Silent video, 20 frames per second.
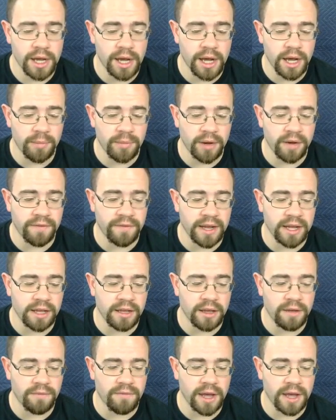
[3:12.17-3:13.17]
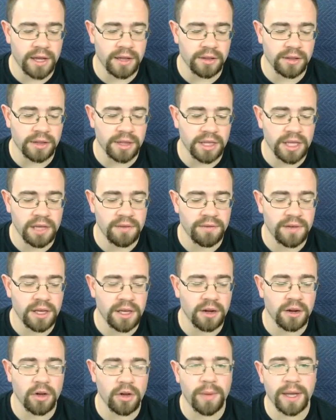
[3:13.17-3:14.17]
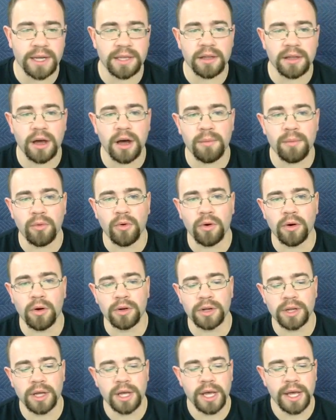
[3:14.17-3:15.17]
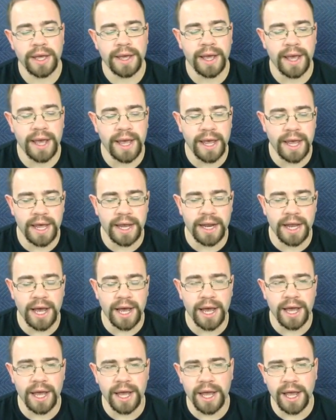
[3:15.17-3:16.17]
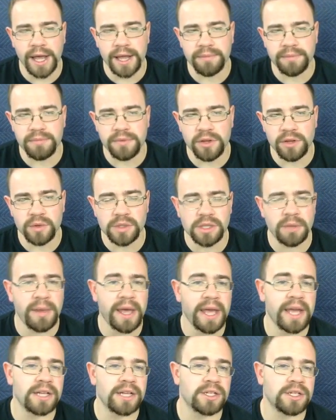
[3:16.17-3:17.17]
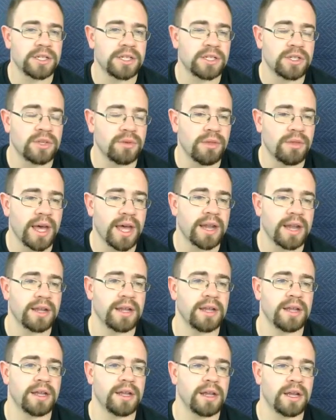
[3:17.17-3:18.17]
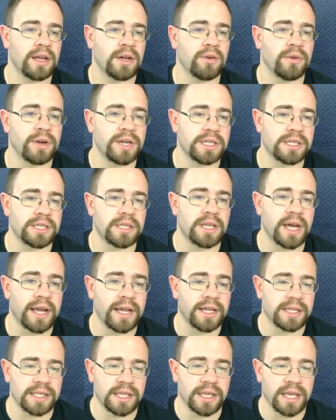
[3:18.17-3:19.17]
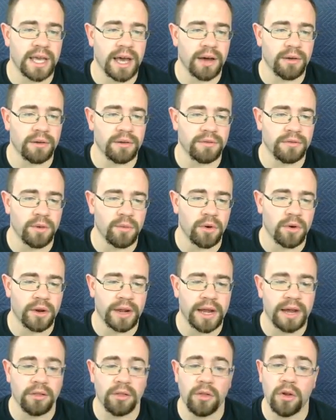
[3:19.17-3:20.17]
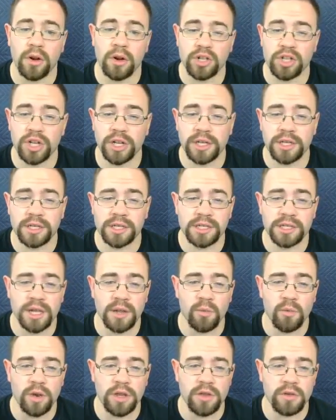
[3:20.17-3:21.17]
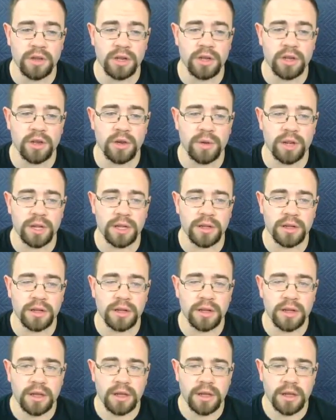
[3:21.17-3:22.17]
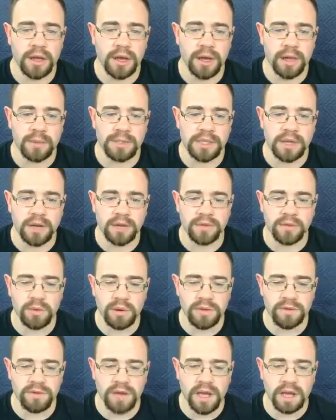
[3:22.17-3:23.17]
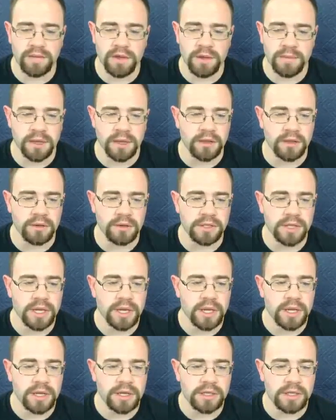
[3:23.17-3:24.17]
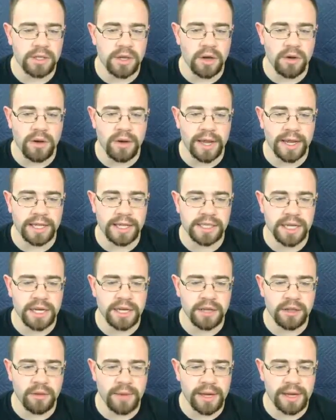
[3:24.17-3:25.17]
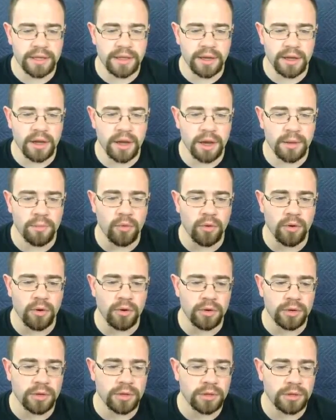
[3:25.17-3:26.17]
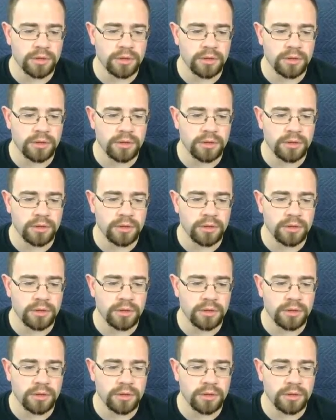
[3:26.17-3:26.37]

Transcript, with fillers: um, but if I if I leave here, go back to the hub world, and I, I use the pages to then increase, the, I guess, the count of the world, how large it is, and what you can do in it. Um, so I have 25. Now I'm getting close. So I guess I need to go back to the hub world,